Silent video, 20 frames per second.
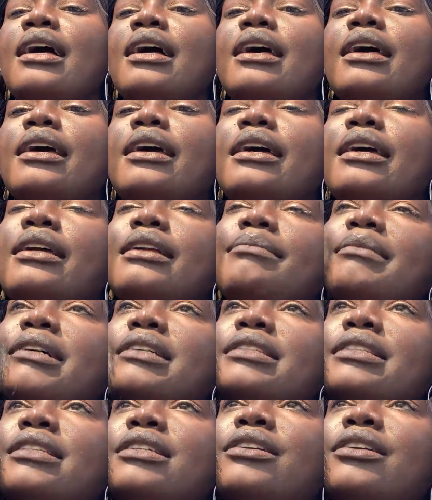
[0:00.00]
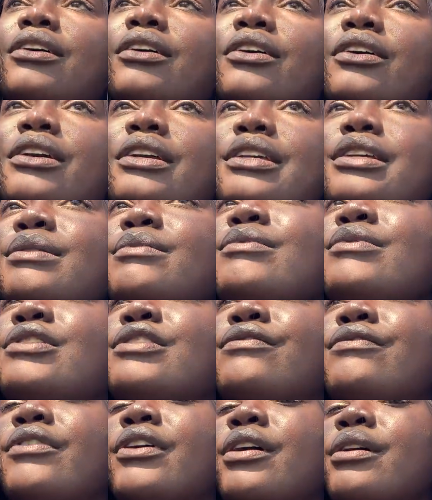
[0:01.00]
He
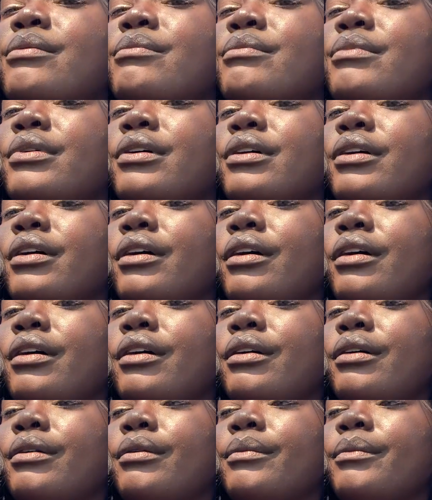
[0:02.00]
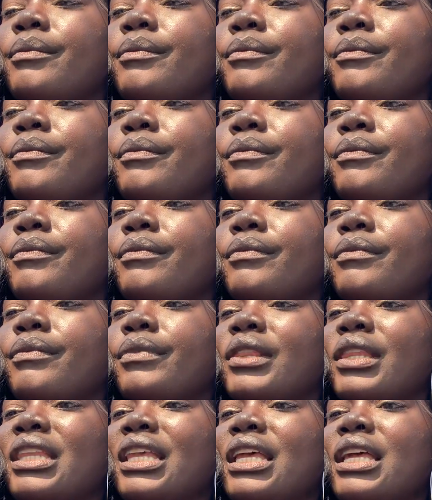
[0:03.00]
was from
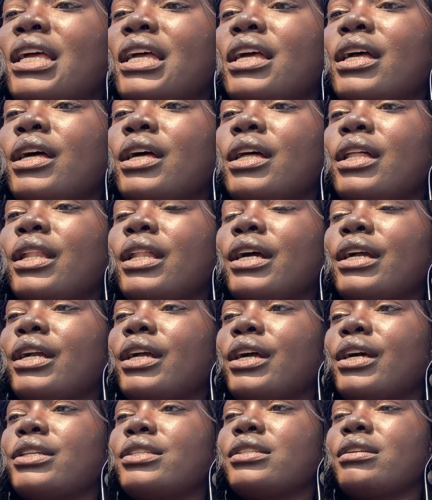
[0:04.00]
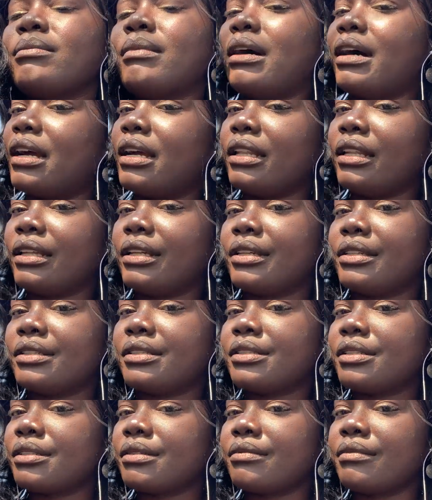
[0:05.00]
like some
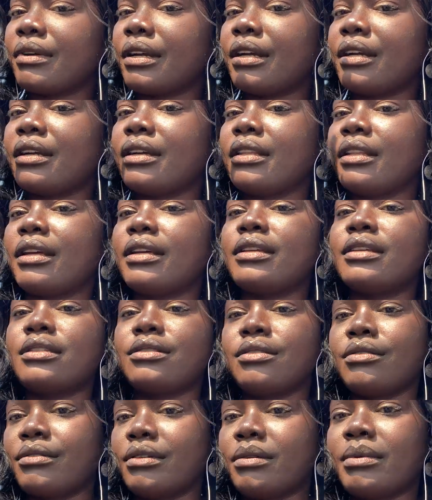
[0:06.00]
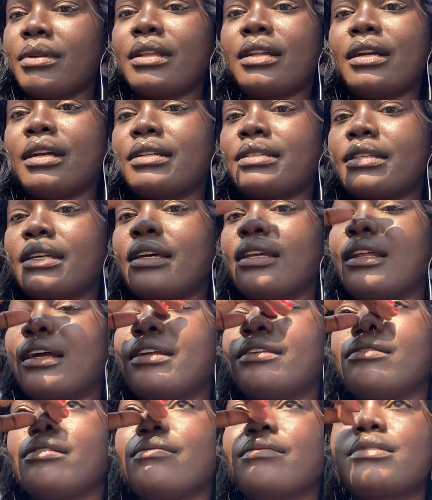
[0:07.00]
island, right? Like, he's Caribbean, like I said, I
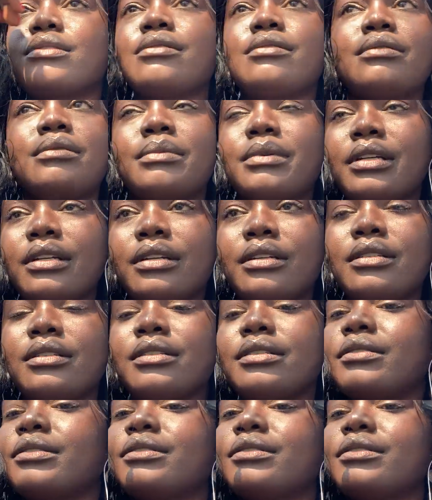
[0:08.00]
knew it was Caribbean.